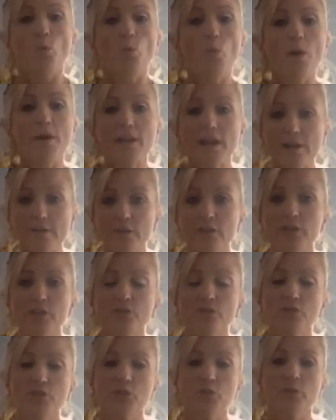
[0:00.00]
whatever
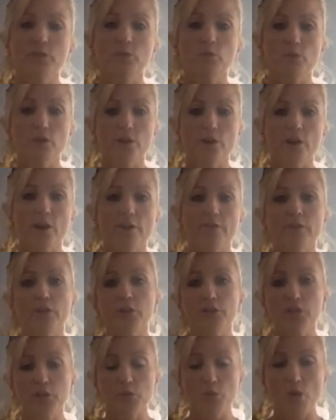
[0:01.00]
you're doing wherever
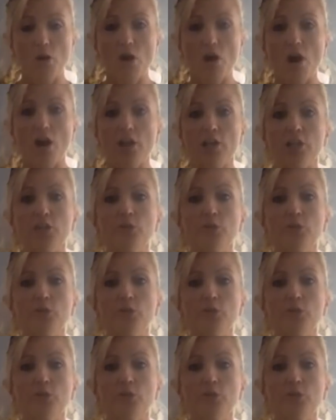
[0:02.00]
you are.